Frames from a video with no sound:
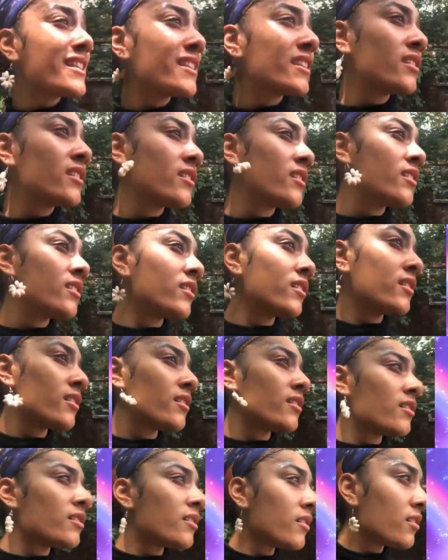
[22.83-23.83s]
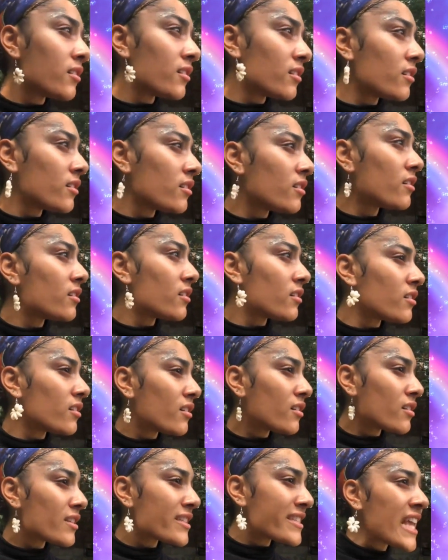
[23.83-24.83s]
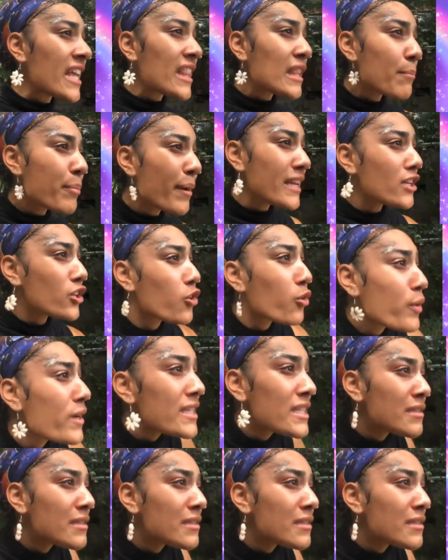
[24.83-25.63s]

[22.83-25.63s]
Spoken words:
on Sunday to clear up